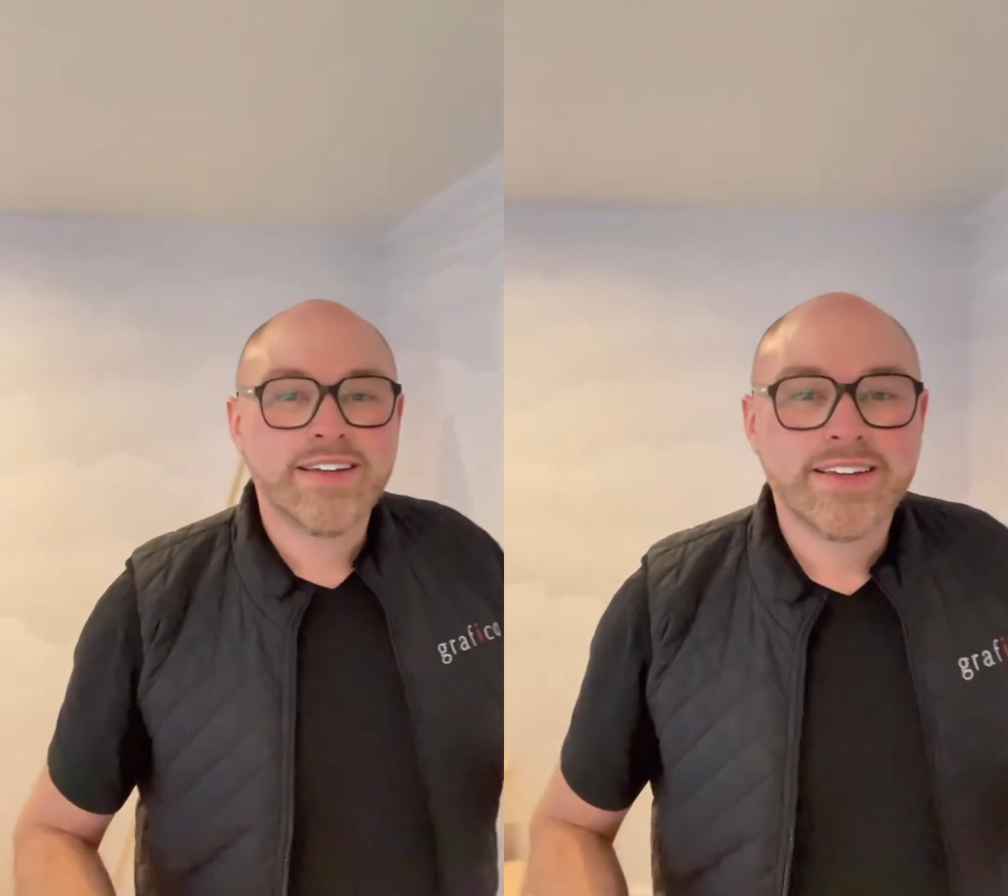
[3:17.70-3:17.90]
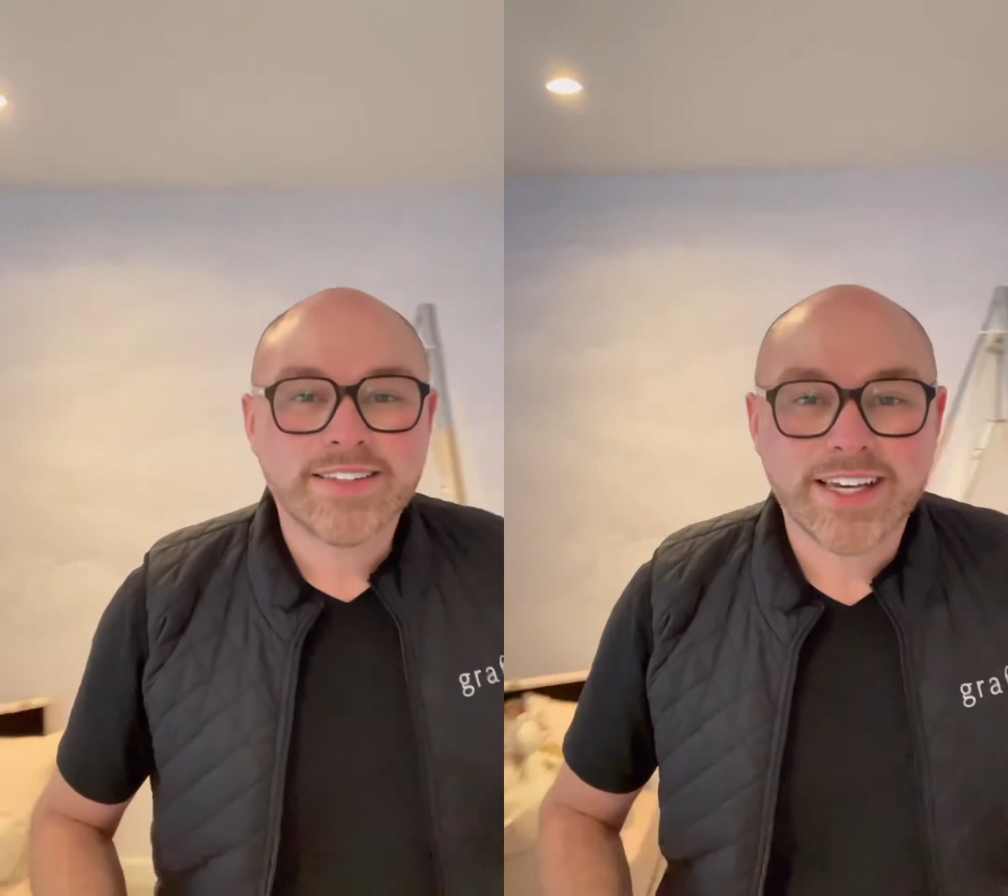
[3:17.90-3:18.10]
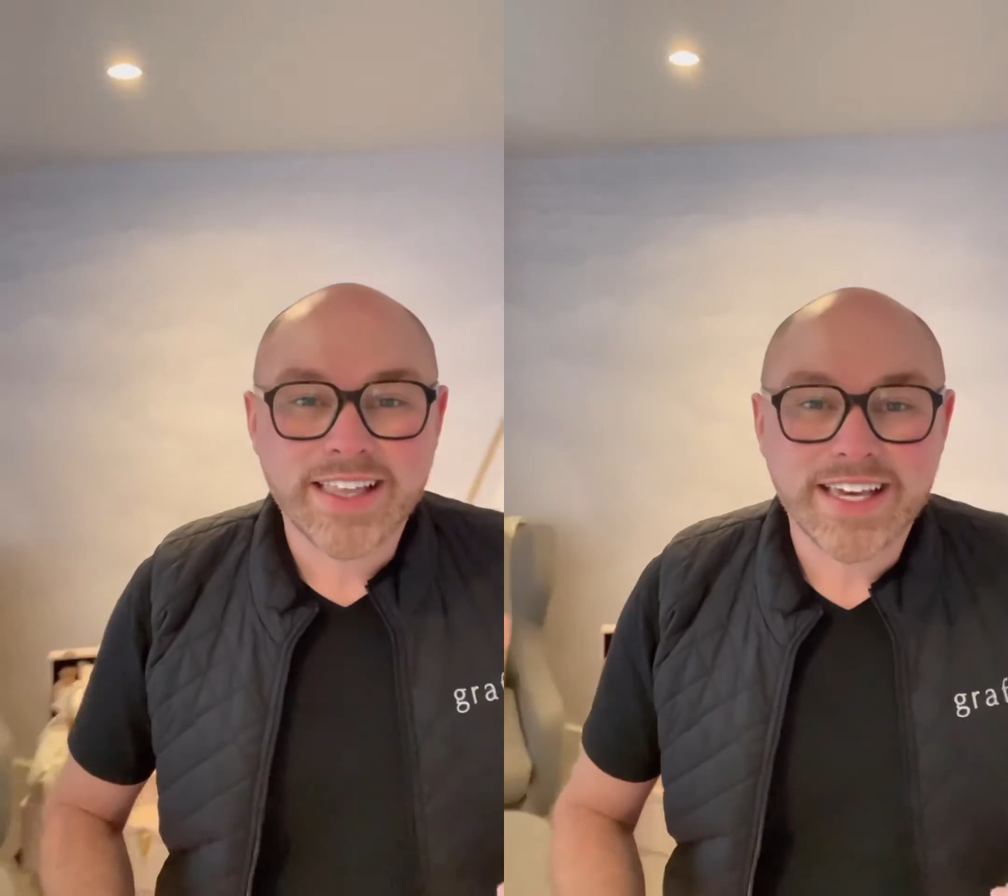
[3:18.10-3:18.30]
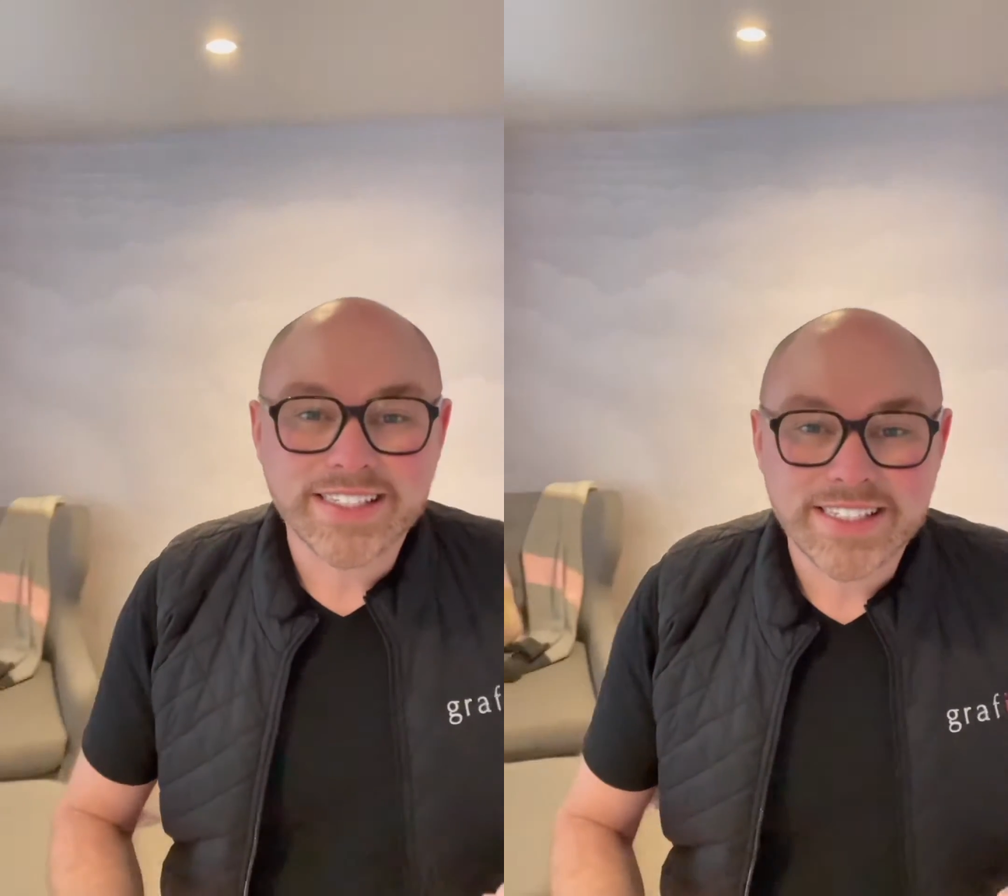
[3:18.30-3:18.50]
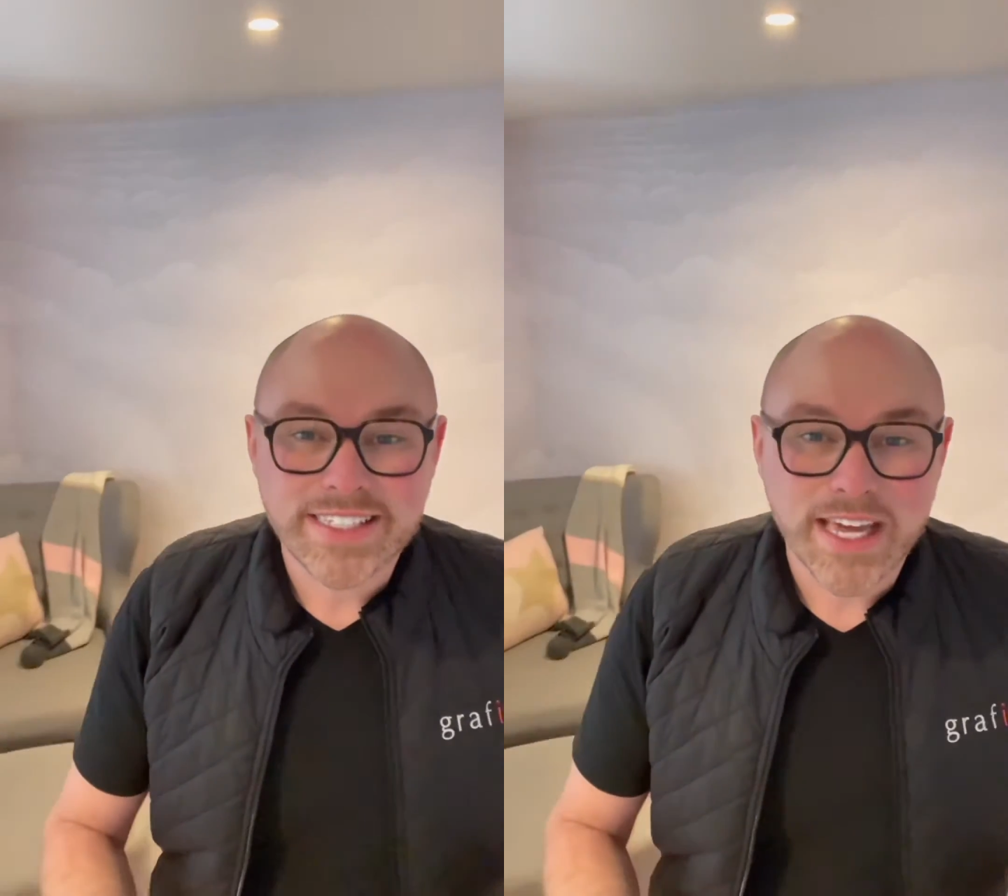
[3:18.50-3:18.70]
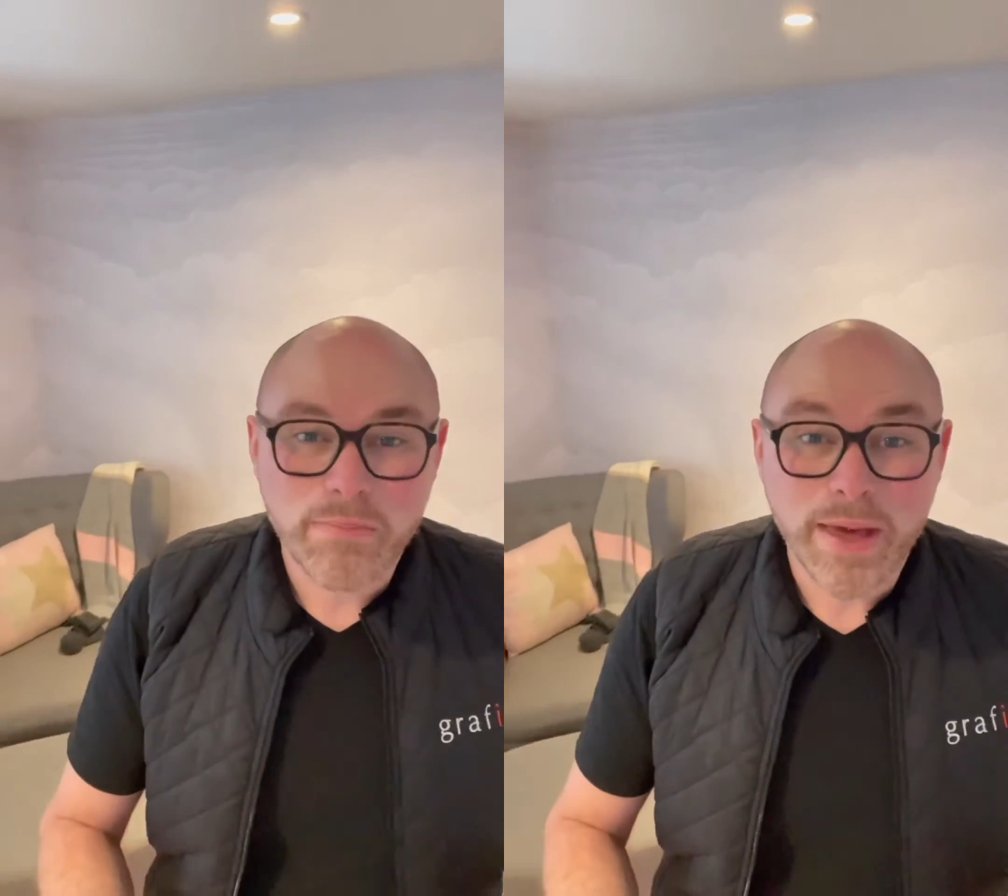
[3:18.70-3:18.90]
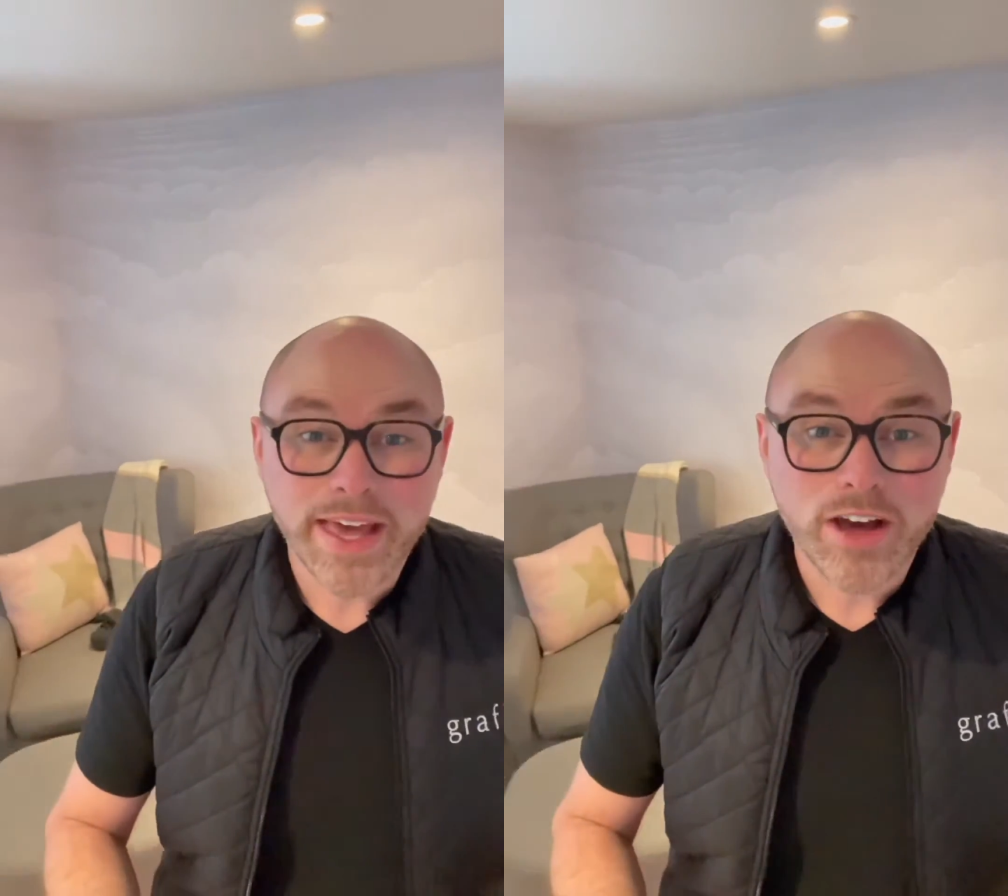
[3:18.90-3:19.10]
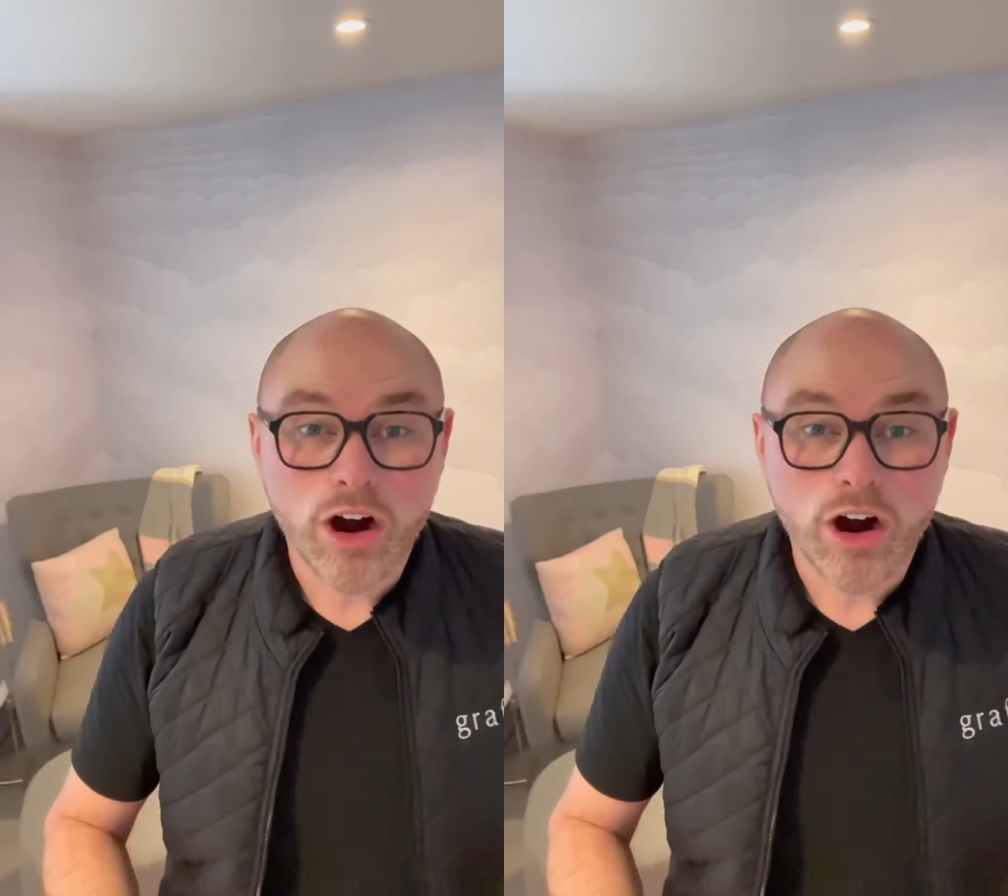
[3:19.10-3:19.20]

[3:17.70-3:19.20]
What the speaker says: So here's a sneak peek